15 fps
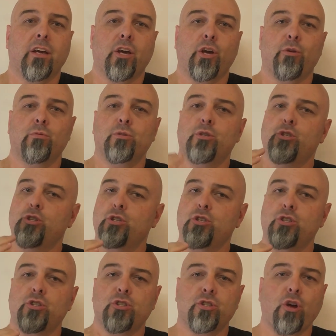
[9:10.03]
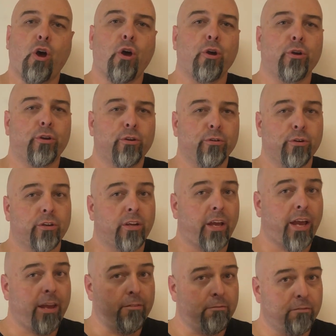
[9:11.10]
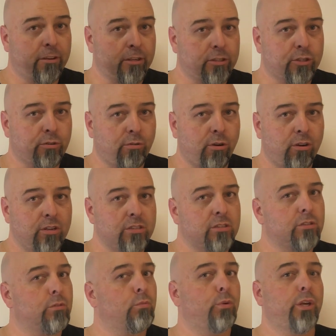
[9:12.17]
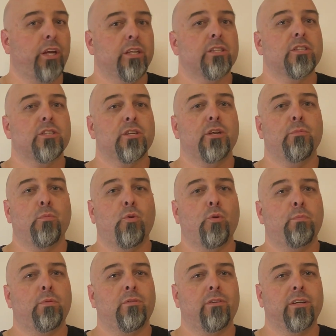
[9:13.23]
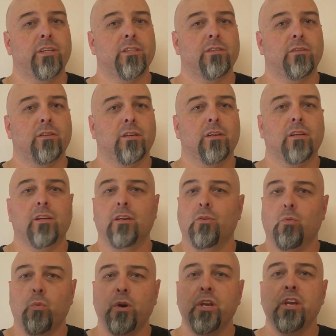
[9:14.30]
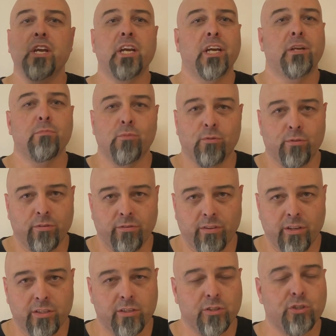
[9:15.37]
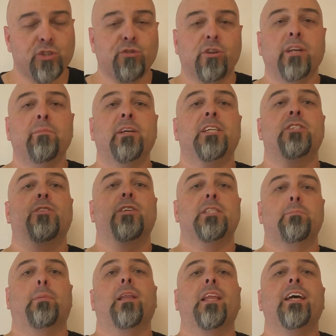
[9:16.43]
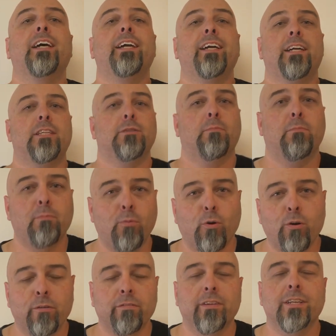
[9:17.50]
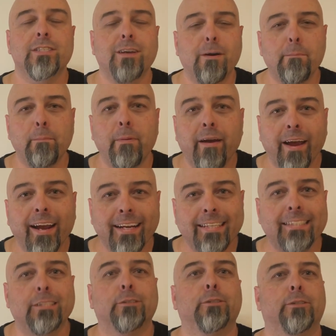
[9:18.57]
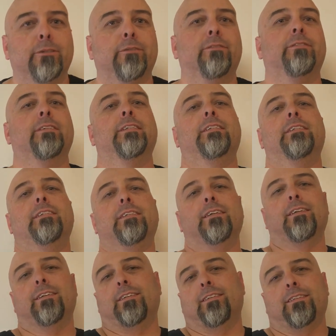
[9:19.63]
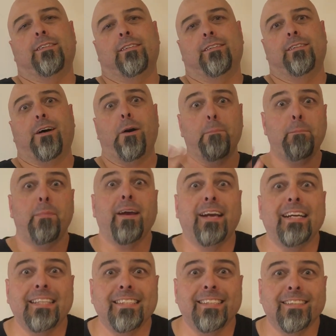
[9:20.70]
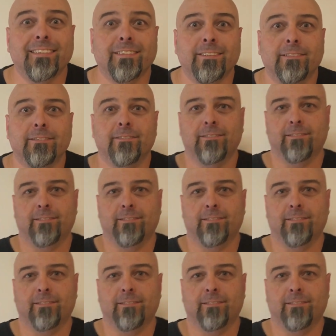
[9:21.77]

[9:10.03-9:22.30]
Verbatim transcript: It was just so good, and fingers crossed we get to see more. Please, we need more of this. Streaming sites, please, more of this. I beg you, I beg you.